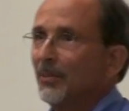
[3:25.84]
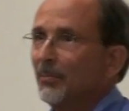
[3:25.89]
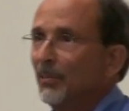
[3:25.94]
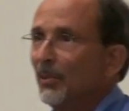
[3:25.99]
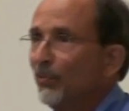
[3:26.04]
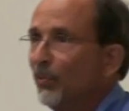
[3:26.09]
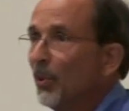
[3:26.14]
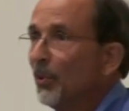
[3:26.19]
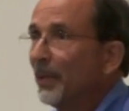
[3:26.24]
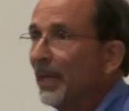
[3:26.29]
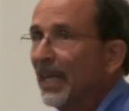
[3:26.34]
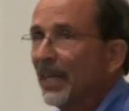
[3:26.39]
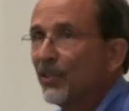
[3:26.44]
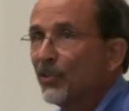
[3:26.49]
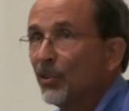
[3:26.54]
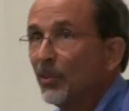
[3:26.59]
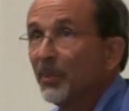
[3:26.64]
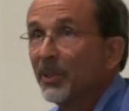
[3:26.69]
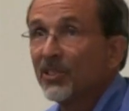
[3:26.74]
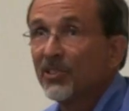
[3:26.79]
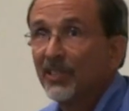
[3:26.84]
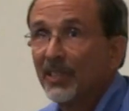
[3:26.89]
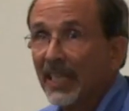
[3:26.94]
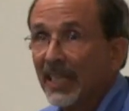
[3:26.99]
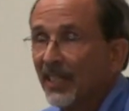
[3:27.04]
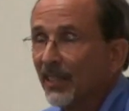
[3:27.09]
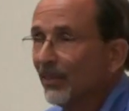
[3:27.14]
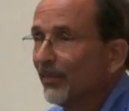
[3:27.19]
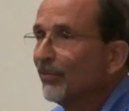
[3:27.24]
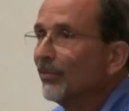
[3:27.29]
before we had so much
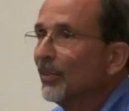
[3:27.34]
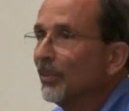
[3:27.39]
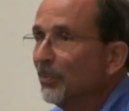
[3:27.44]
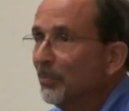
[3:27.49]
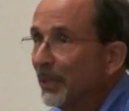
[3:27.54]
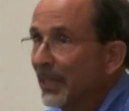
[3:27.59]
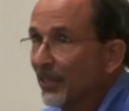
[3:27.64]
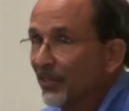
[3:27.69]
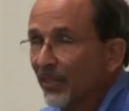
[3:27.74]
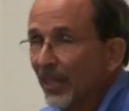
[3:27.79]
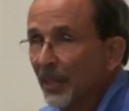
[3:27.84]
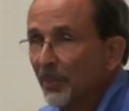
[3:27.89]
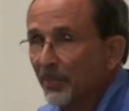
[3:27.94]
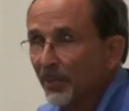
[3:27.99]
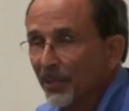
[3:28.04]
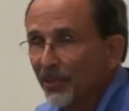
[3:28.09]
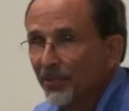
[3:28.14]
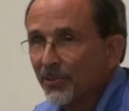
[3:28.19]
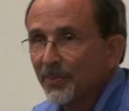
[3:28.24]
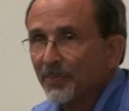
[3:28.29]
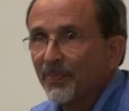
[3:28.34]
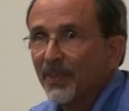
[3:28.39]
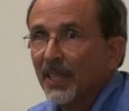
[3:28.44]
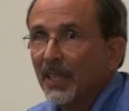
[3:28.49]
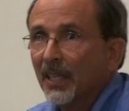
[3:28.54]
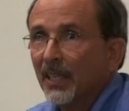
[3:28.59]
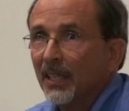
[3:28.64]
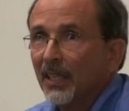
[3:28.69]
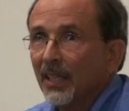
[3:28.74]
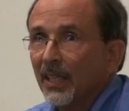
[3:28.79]
data for big cypress,
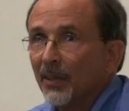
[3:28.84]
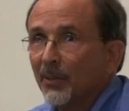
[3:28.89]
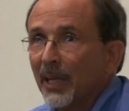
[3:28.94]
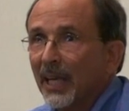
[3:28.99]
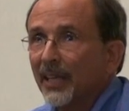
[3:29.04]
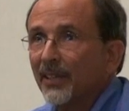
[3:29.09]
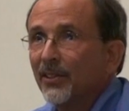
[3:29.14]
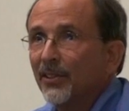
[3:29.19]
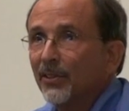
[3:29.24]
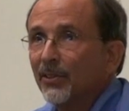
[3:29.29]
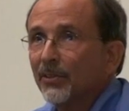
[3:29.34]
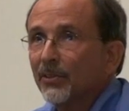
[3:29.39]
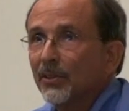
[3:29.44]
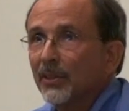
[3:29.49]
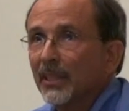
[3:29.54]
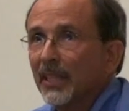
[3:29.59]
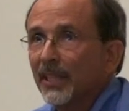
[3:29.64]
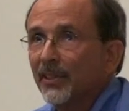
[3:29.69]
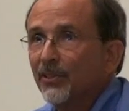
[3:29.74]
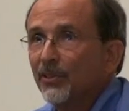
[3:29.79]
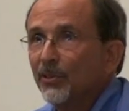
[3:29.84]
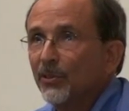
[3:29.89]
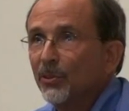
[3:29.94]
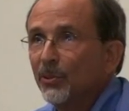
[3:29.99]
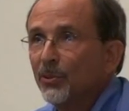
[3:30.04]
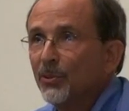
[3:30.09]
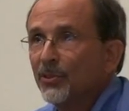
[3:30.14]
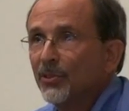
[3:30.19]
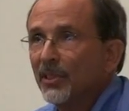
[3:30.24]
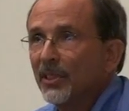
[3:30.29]
we had to
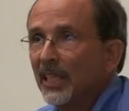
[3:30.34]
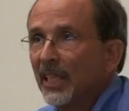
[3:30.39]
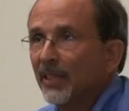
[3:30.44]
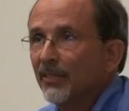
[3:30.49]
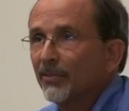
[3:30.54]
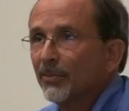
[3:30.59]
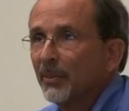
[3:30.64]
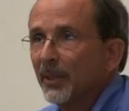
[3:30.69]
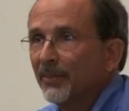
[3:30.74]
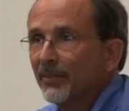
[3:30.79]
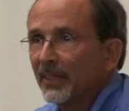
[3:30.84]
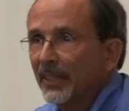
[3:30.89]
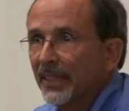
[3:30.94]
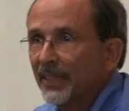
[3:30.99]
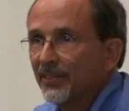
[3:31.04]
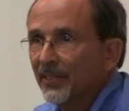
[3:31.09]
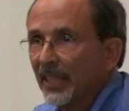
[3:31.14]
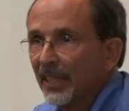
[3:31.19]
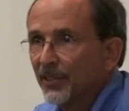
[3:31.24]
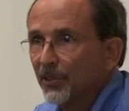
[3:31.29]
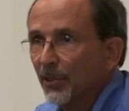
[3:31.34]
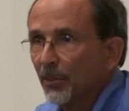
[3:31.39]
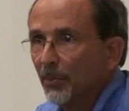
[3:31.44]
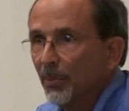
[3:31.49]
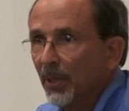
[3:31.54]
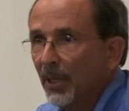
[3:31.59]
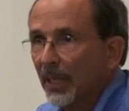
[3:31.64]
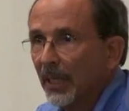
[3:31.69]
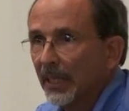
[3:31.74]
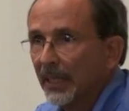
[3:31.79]
use the data from North Plains National
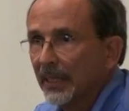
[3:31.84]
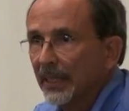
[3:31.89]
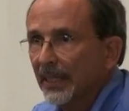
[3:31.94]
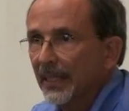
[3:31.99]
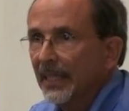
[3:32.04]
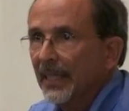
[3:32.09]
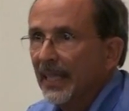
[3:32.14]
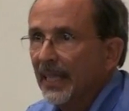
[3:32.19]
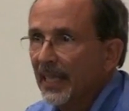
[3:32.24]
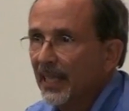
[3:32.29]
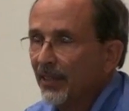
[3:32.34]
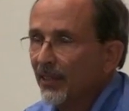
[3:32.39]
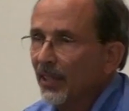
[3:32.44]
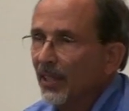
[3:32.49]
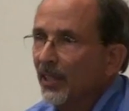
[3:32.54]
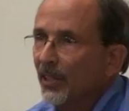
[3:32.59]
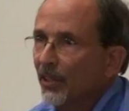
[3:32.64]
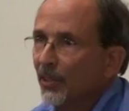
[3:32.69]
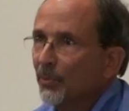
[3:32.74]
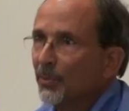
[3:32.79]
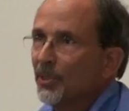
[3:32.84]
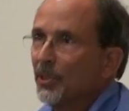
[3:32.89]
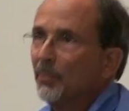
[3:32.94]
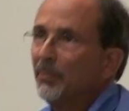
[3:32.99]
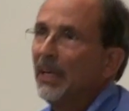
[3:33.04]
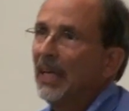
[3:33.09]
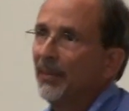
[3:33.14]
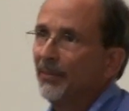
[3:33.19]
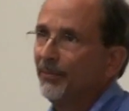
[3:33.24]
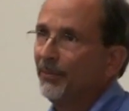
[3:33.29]
Park. And there was
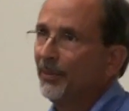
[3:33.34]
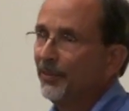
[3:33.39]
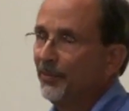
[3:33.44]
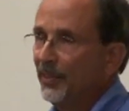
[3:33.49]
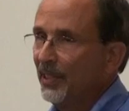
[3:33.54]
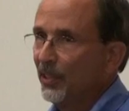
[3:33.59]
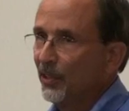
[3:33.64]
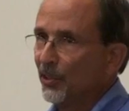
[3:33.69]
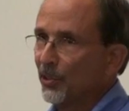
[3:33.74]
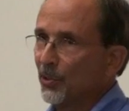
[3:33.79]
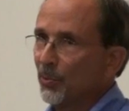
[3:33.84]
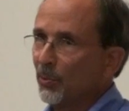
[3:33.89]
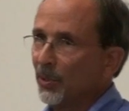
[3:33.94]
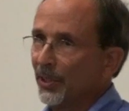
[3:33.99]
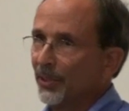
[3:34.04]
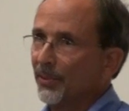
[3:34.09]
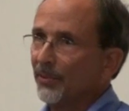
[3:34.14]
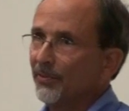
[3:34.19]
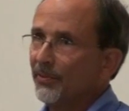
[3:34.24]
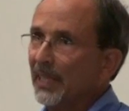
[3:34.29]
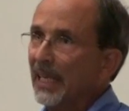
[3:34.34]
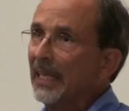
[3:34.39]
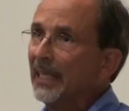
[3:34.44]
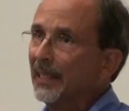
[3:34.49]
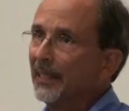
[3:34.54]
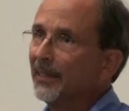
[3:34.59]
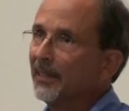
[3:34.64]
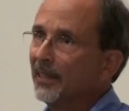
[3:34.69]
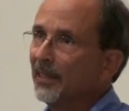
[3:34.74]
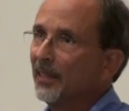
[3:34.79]
about 50 years worth of
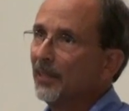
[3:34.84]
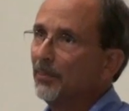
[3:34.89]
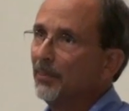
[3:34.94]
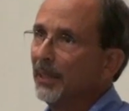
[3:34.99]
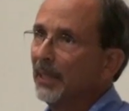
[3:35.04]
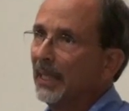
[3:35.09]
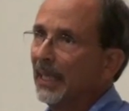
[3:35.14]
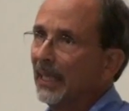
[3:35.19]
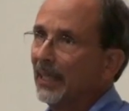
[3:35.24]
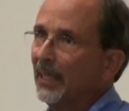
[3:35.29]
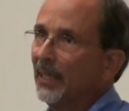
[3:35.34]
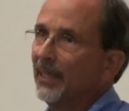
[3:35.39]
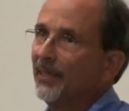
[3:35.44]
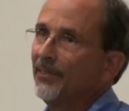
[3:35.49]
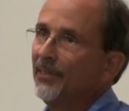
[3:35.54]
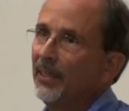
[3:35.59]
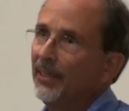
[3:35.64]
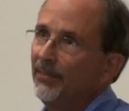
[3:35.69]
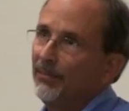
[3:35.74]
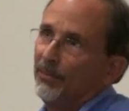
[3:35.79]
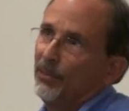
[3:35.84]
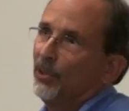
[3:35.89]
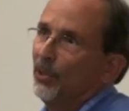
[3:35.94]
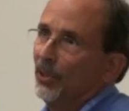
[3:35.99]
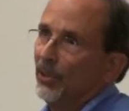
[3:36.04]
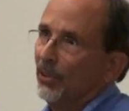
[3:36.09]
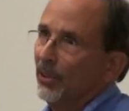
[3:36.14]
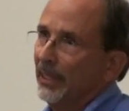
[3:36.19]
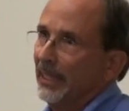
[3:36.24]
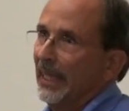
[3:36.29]
data that had been analyzed, and you
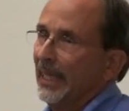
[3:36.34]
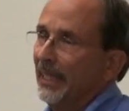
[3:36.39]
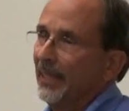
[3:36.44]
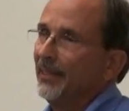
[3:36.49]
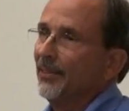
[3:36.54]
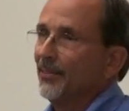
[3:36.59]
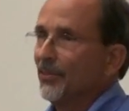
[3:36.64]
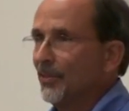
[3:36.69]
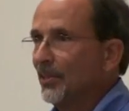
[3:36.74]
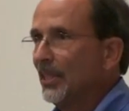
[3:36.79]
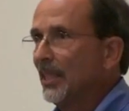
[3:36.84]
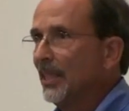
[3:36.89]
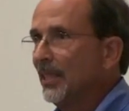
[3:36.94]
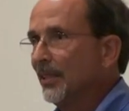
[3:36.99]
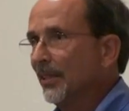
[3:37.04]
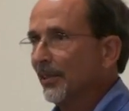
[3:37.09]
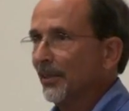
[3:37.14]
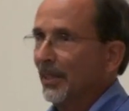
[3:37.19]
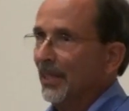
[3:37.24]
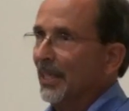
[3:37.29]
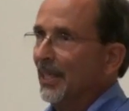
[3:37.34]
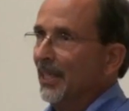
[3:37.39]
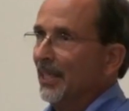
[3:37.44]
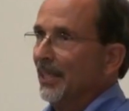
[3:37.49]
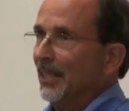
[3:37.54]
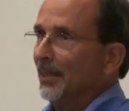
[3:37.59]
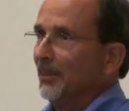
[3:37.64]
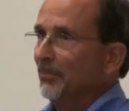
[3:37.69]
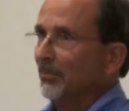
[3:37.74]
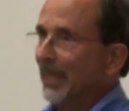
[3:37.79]
could look at it and see that
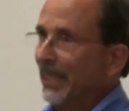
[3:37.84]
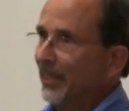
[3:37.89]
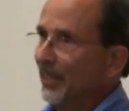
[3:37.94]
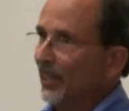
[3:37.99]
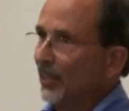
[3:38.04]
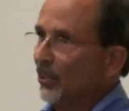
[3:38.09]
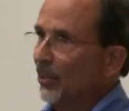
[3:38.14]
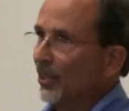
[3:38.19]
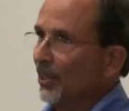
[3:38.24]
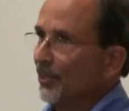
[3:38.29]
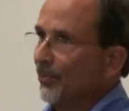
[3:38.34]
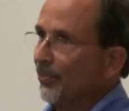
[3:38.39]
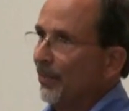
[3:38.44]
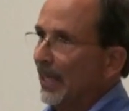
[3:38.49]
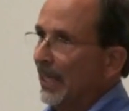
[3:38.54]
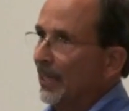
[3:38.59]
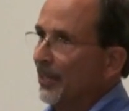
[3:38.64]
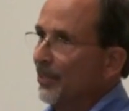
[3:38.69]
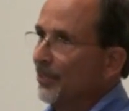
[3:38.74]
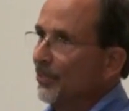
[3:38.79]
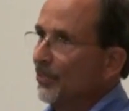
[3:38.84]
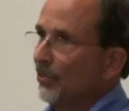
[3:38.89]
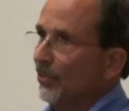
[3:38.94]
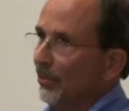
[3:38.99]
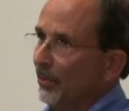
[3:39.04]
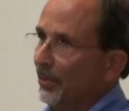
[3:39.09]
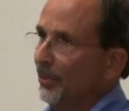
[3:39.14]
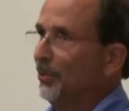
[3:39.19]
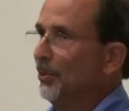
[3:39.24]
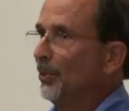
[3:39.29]
lightning-caused fires
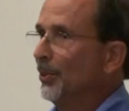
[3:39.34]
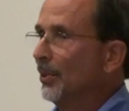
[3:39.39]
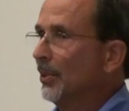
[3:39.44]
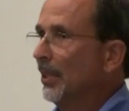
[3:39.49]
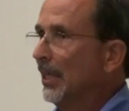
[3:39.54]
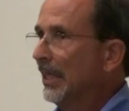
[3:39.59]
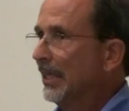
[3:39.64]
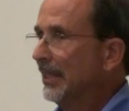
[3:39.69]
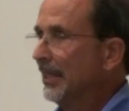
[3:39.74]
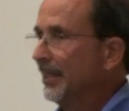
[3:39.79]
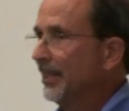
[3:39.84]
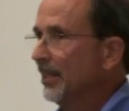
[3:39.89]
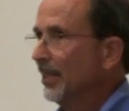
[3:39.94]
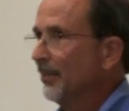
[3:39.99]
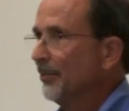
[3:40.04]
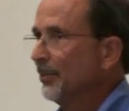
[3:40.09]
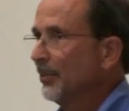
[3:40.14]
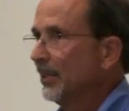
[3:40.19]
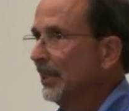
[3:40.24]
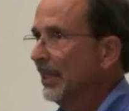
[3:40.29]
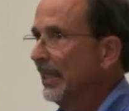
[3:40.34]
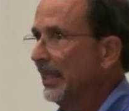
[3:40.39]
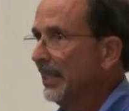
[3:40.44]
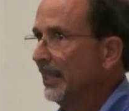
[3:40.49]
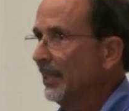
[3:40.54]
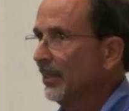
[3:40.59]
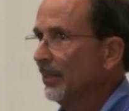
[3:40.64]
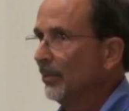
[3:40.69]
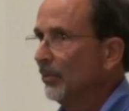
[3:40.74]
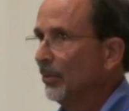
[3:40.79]
occur, oddly enough, in the
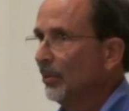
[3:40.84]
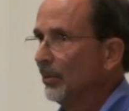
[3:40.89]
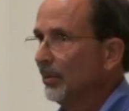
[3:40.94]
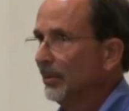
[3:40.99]
lightning